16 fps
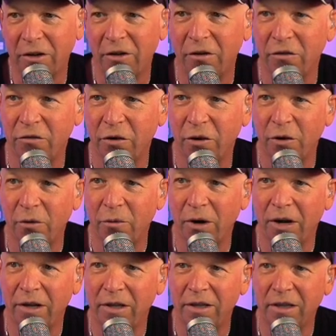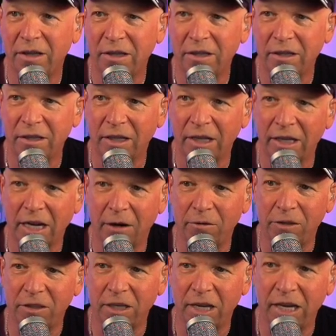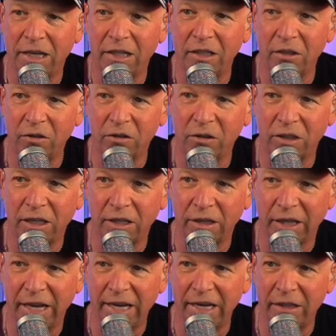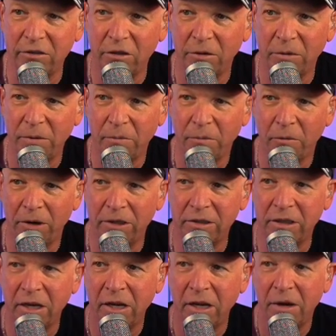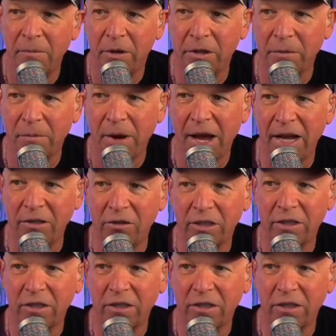So, uh, like I was saying, usually laying too many points, but the Magic